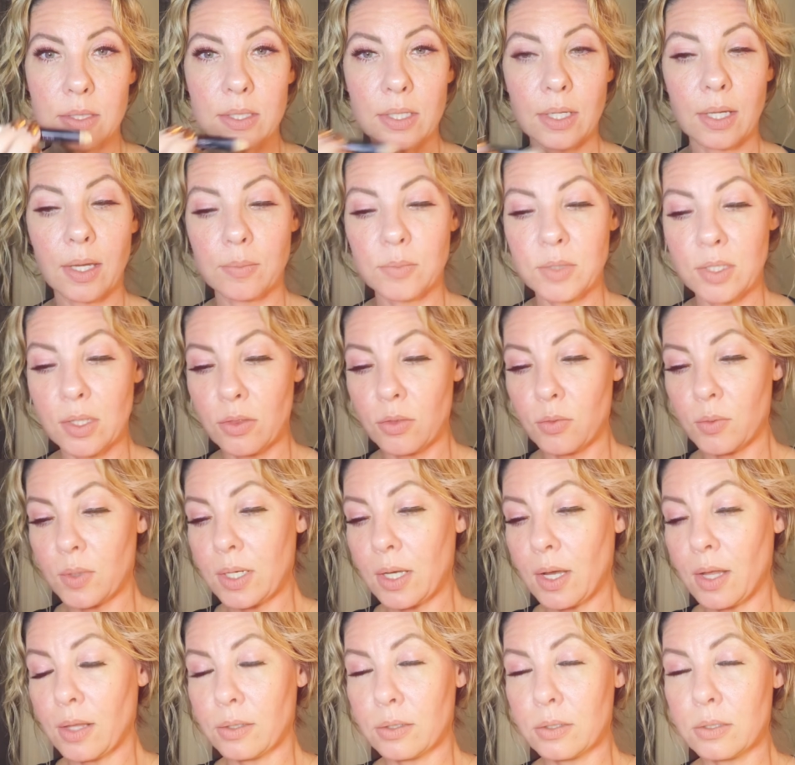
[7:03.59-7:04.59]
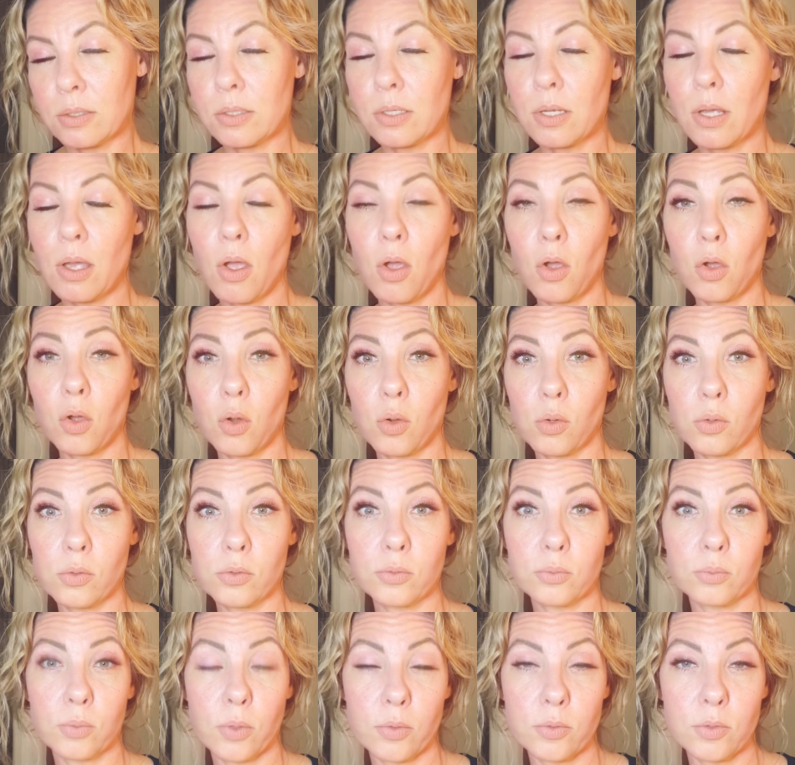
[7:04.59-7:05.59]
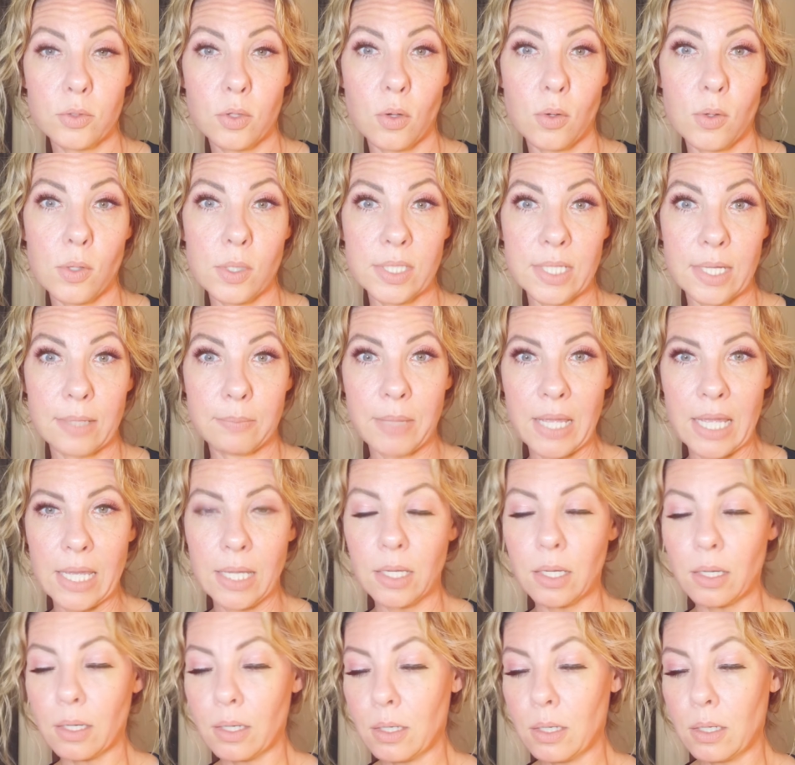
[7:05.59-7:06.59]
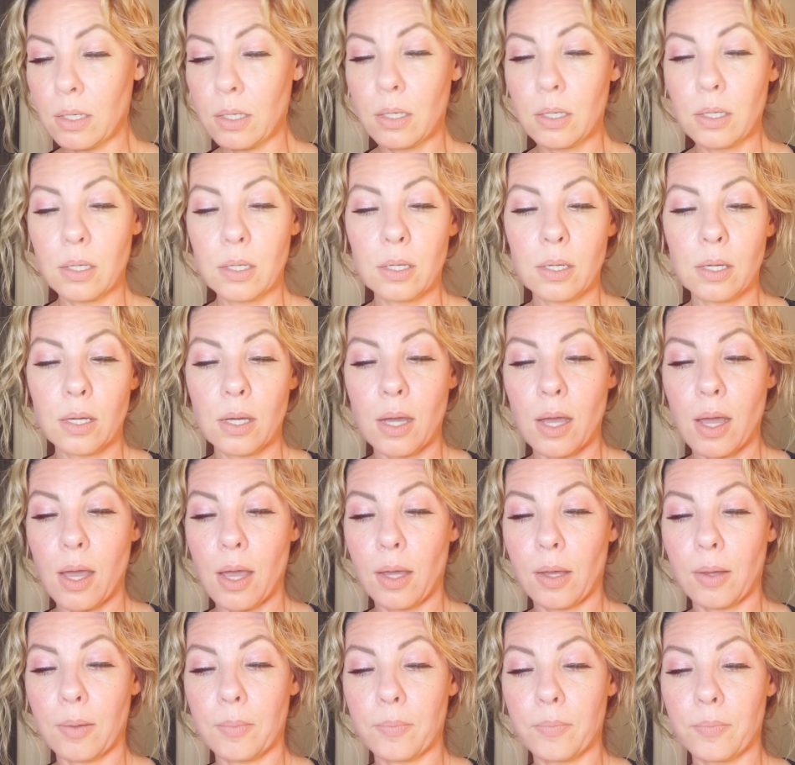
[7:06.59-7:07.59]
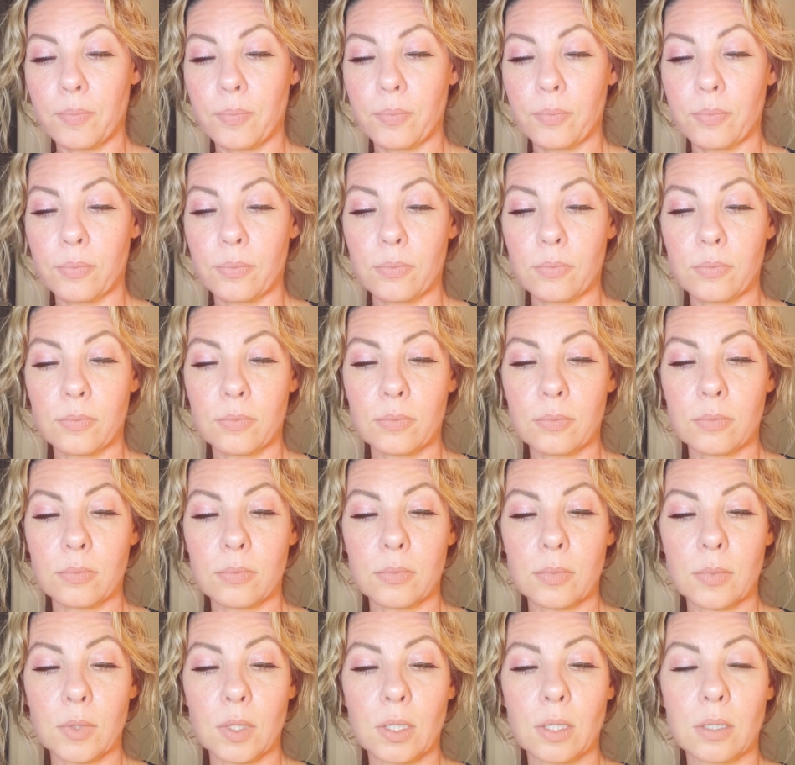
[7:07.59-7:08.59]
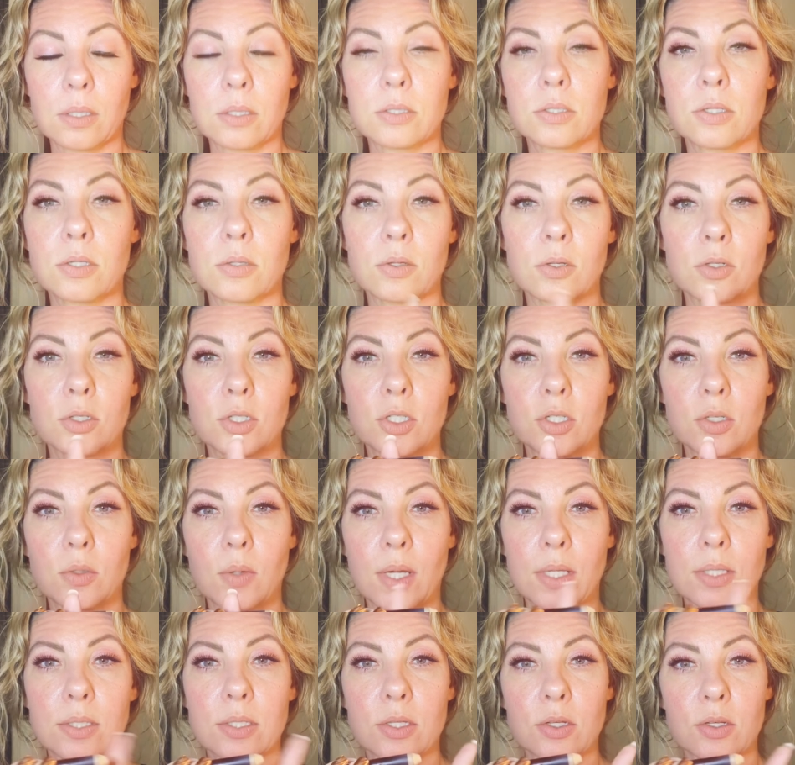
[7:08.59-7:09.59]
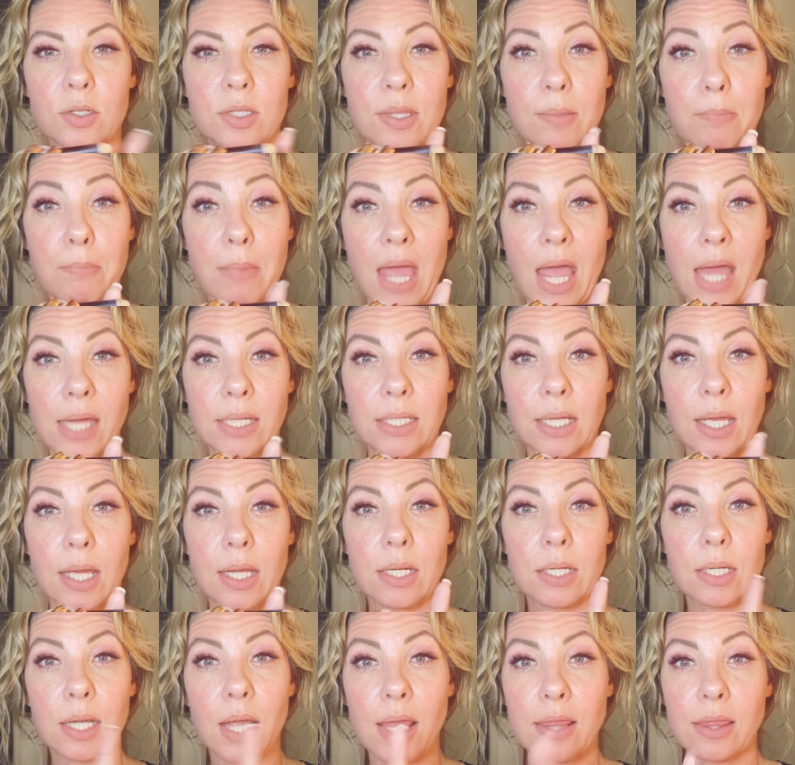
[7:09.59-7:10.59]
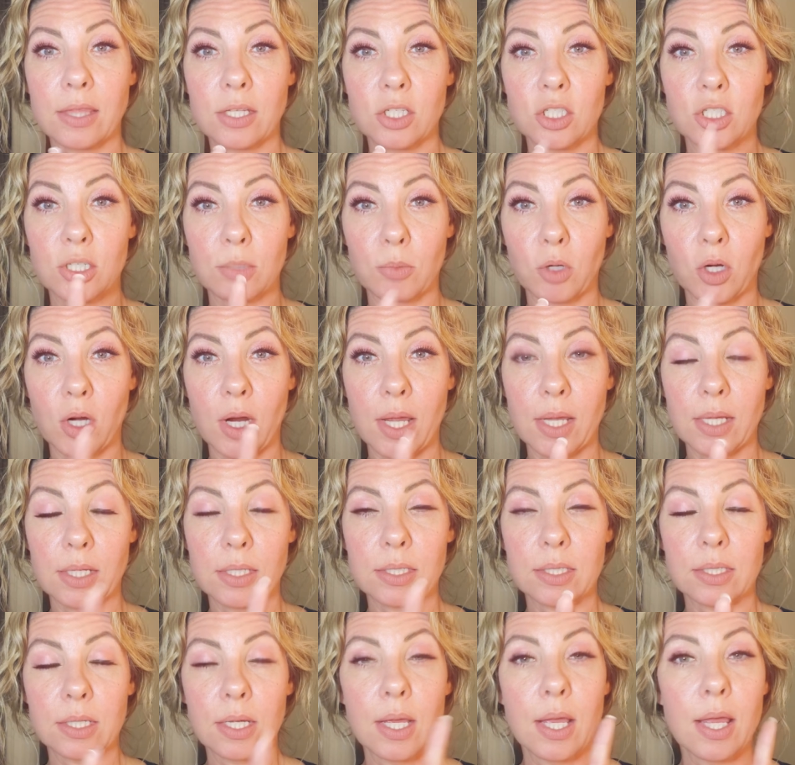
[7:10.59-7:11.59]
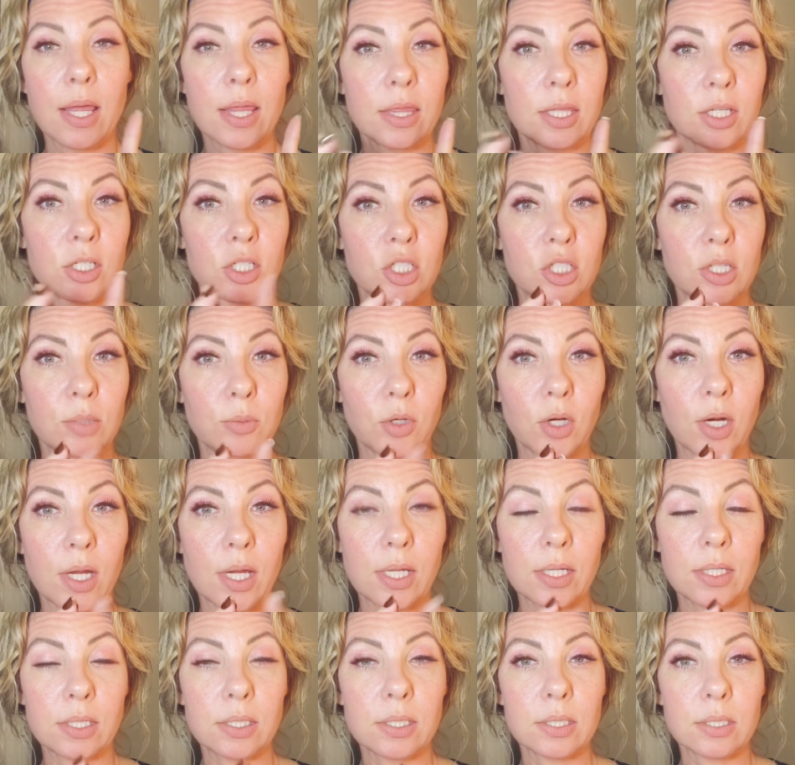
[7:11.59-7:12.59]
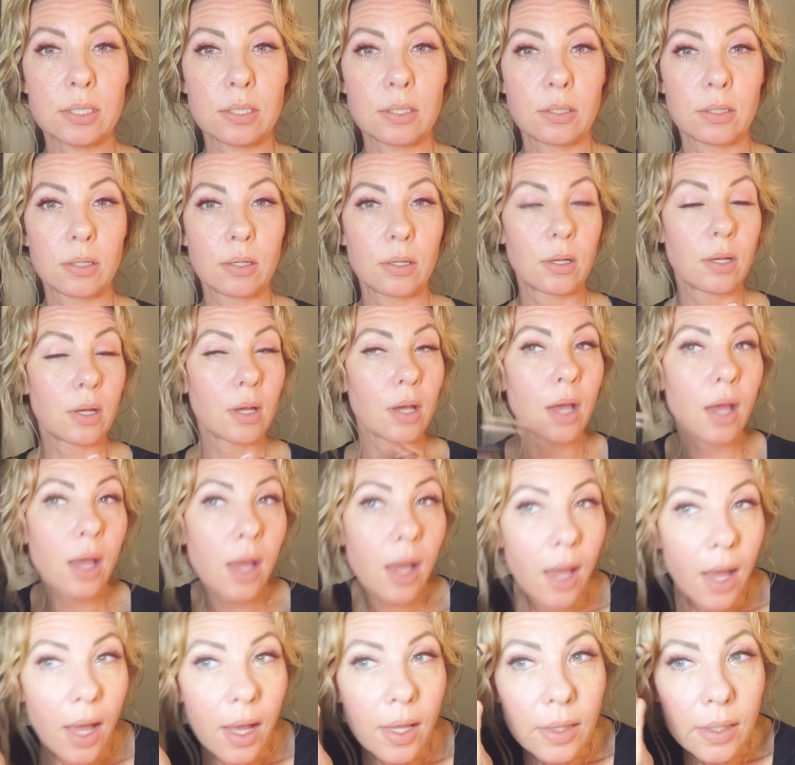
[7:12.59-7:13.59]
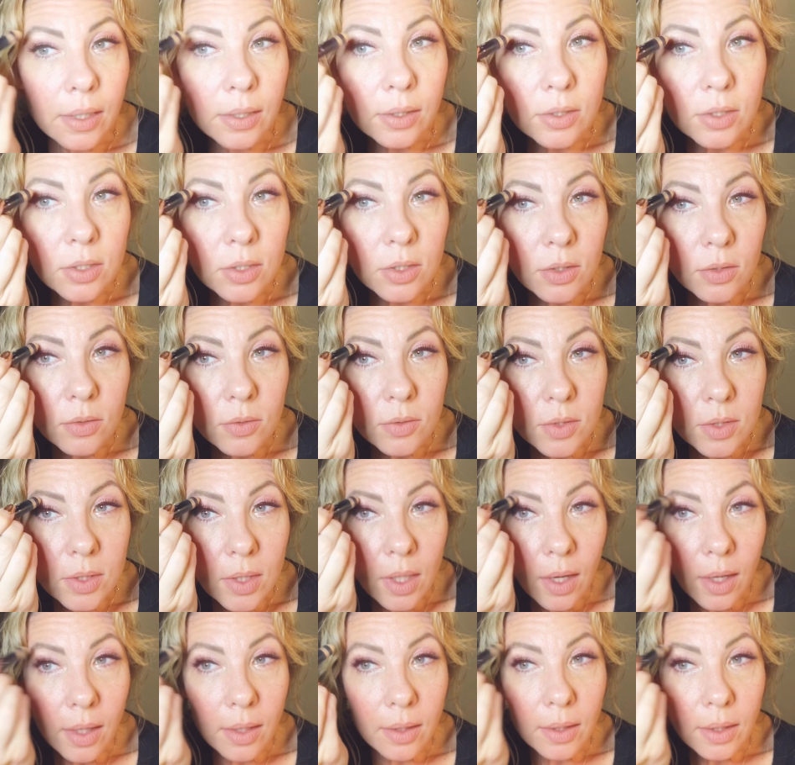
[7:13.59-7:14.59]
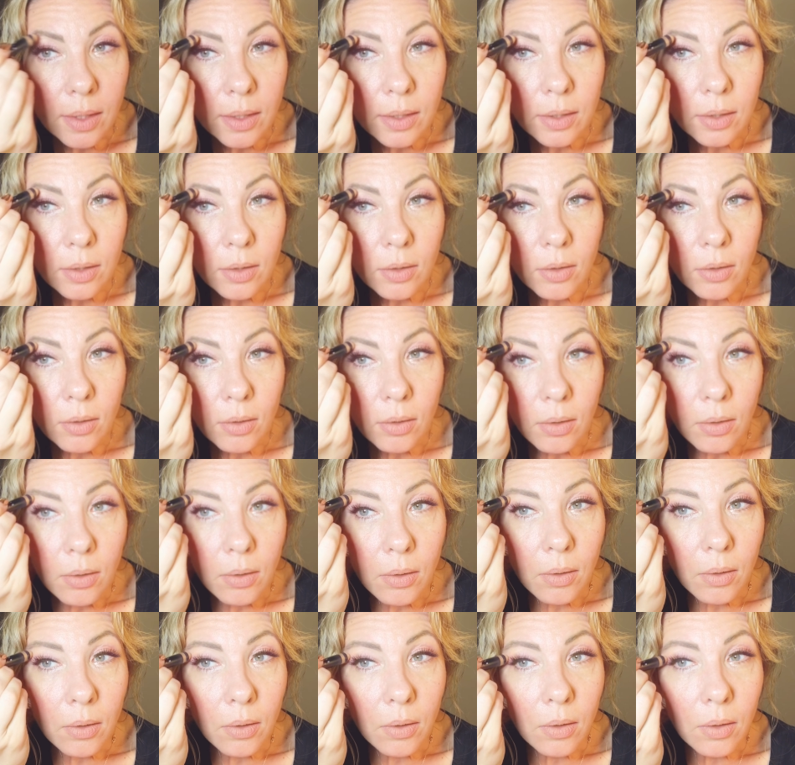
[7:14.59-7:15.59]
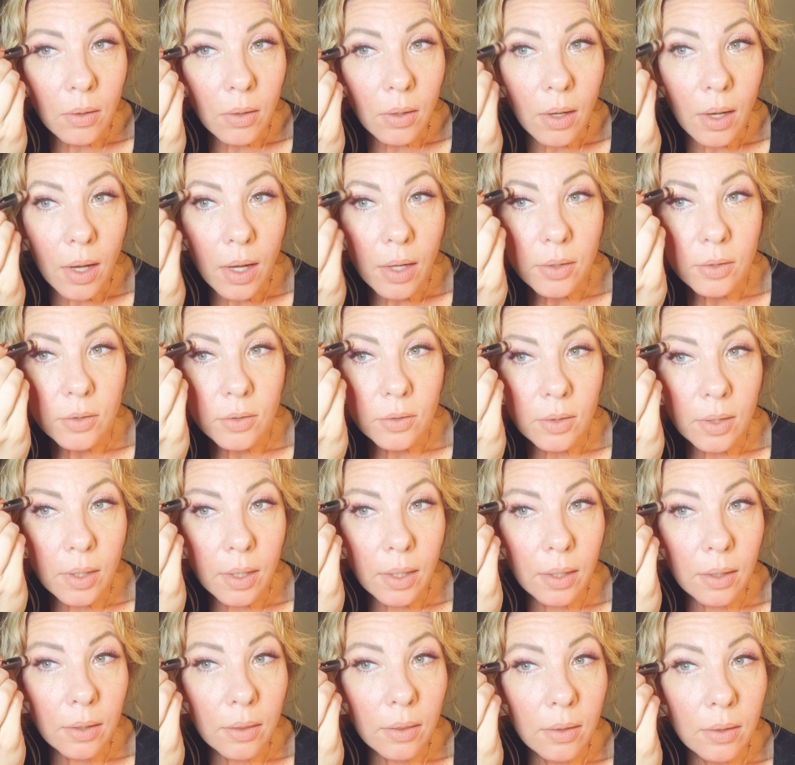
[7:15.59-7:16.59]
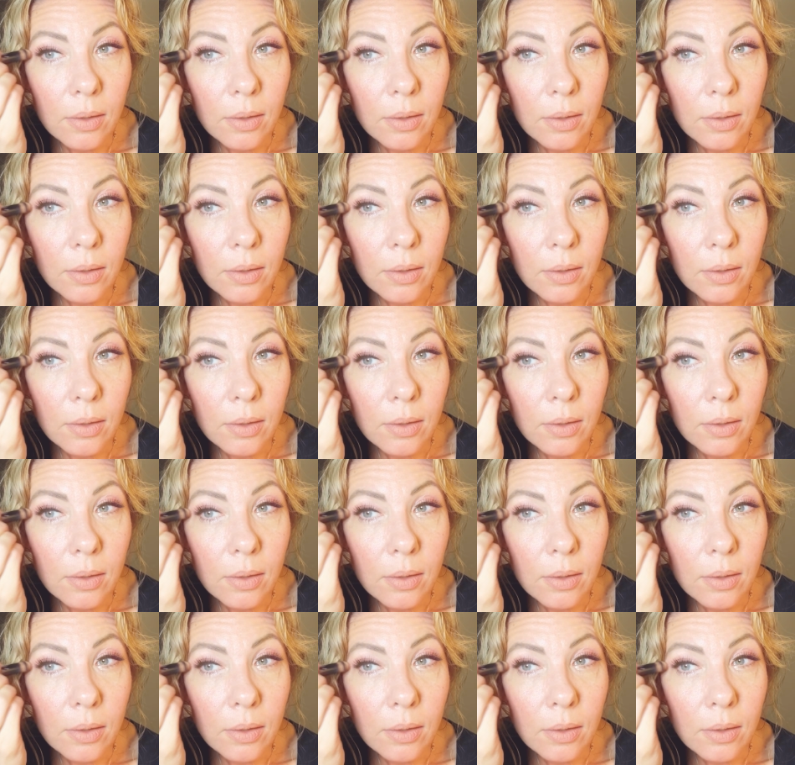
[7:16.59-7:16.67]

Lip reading: It comes in 3 colors, gold, rose gold, and pink. So there's 2 ends. There's the matte end and the shimmer end. The shimmer end I like to use to highlight hair underneath.